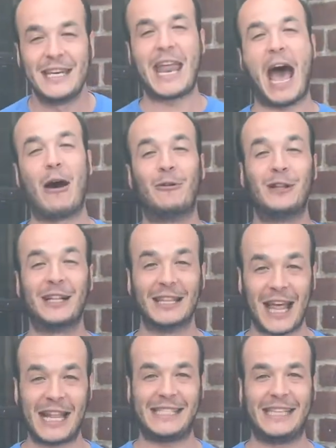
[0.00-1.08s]
Now,
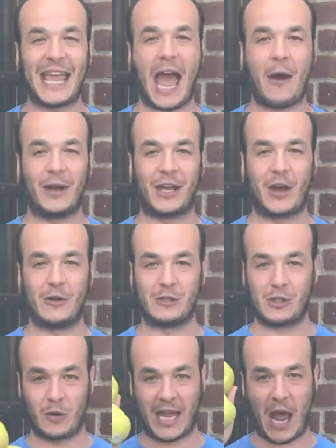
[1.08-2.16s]
let's see how it goes.
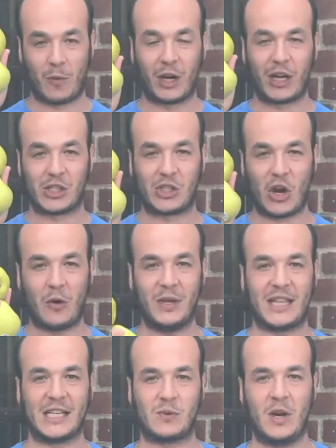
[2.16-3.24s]
So again, we're going to start with
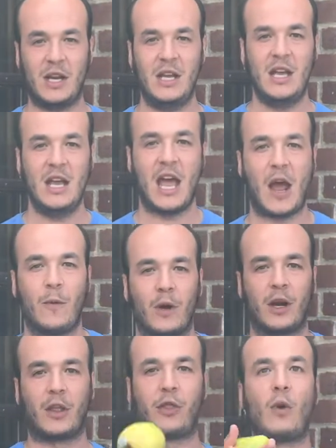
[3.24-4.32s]
this one, and we're
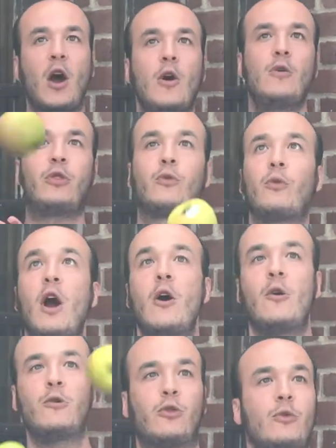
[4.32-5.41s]
going to throw,
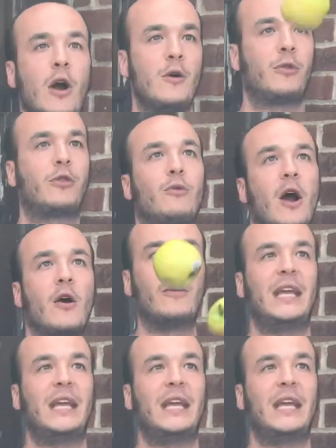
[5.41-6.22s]
throw, throw, throw.